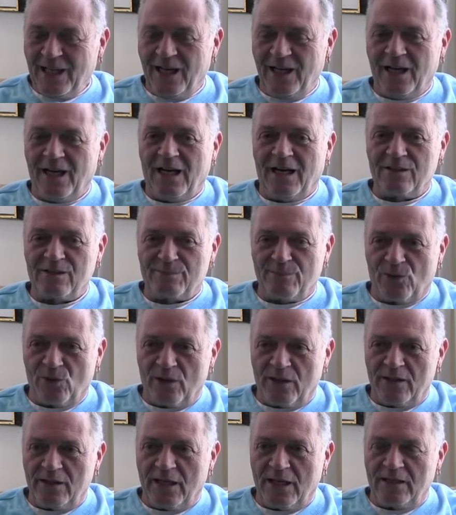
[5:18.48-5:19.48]
I was
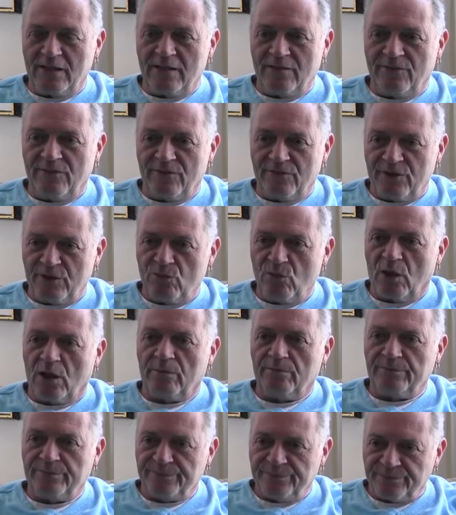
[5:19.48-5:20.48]
born in
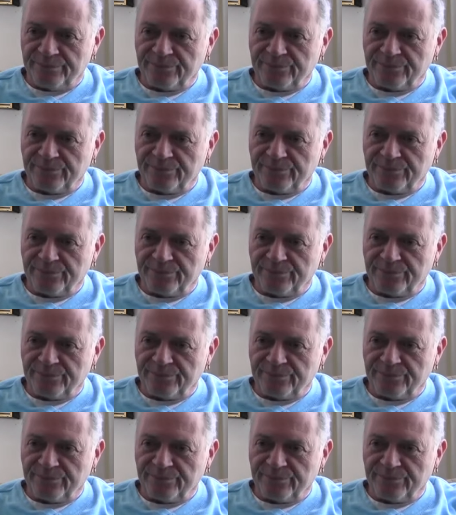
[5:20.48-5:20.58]
1951.